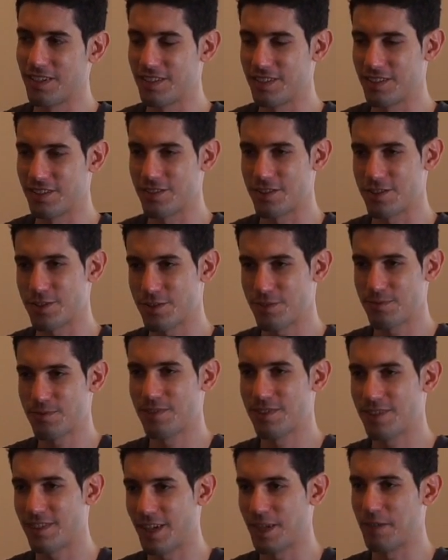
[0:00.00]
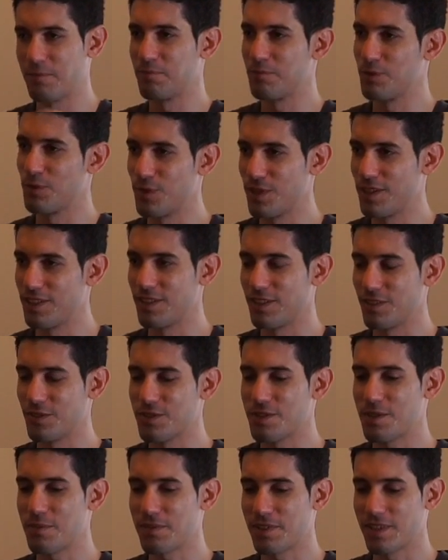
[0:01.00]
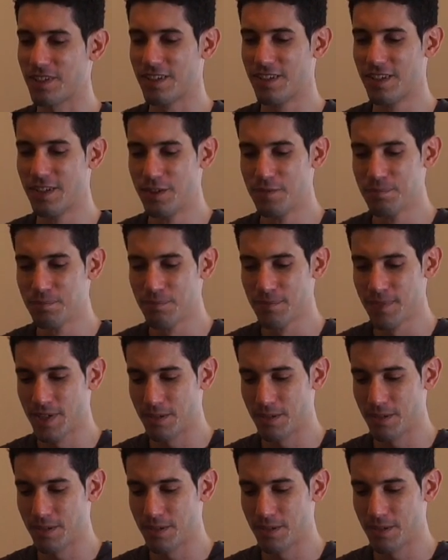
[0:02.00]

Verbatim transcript: and then just tie them together into mm-hmm. something. Mm -hmm.